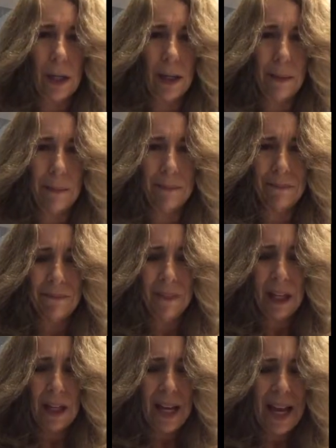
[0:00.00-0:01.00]
um,
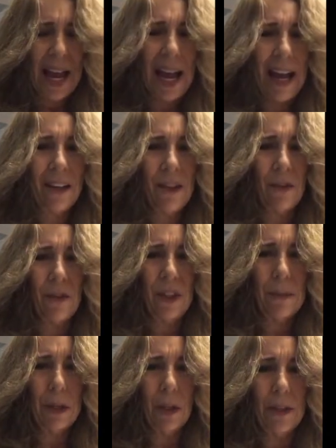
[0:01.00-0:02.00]
active
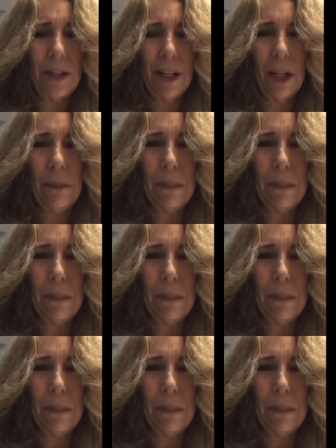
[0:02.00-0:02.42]
in the military,